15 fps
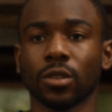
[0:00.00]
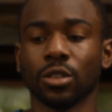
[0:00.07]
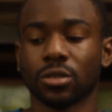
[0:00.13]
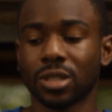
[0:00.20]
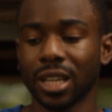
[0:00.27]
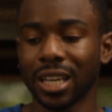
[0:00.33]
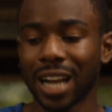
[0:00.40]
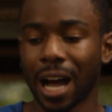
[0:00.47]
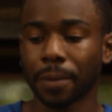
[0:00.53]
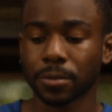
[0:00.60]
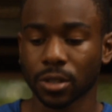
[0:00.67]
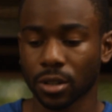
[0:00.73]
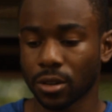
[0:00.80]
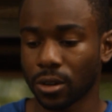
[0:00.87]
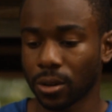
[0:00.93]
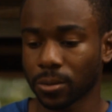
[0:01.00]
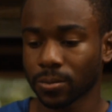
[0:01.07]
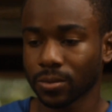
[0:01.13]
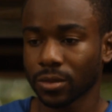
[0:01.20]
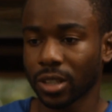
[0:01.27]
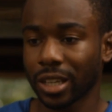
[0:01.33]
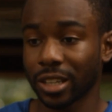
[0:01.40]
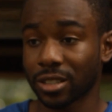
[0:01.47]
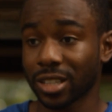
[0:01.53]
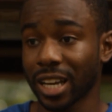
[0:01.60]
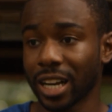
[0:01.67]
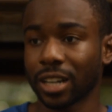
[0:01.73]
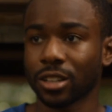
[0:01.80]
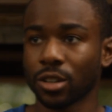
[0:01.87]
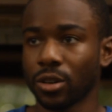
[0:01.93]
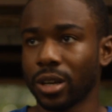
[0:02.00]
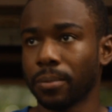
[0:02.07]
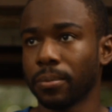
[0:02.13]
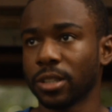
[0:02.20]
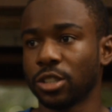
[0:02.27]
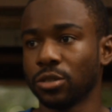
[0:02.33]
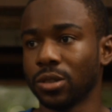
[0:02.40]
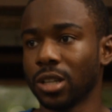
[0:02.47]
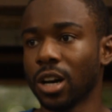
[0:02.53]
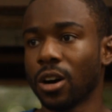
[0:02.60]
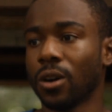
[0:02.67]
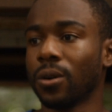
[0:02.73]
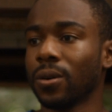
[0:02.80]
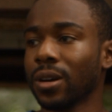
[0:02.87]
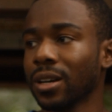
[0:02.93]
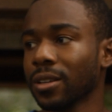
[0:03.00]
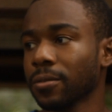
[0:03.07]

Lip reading: see an obstacle and you're scared to do it, but you know,